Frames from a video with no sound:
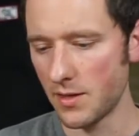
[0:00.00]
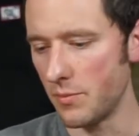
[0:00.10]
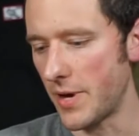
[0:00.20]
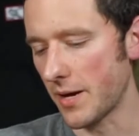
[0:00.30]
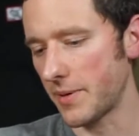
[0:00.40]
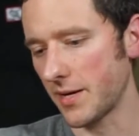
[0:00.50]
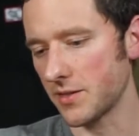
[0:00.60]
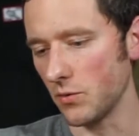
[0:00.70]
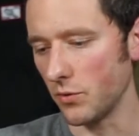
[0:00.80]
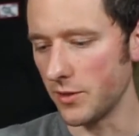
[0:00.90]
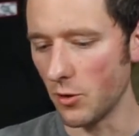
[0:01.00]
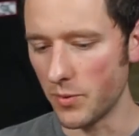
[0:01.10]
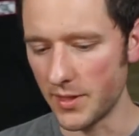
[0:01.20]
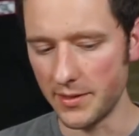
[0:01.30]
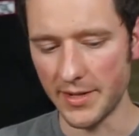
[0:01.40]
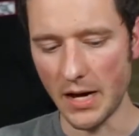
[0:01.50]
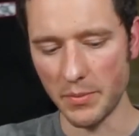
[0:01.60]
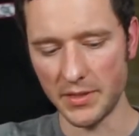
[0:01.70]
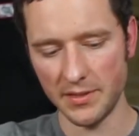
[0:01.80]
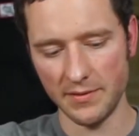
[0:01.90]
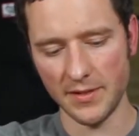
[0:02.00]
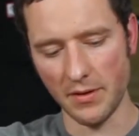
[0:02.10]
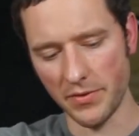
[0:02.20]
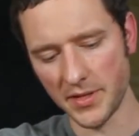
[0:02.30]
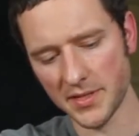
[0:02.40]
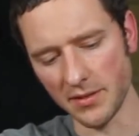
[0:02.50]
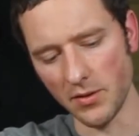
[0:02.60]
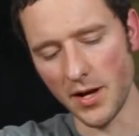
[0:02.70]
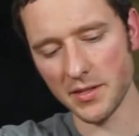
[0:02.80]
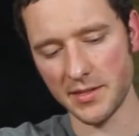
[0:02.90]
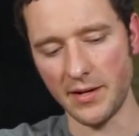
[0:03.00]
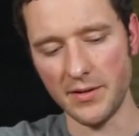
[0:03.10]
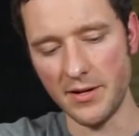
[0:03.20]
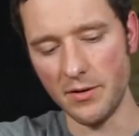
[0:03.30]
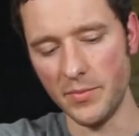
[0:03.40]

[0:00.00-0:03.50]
The backpacks that only open on top, it's, things get lost down here,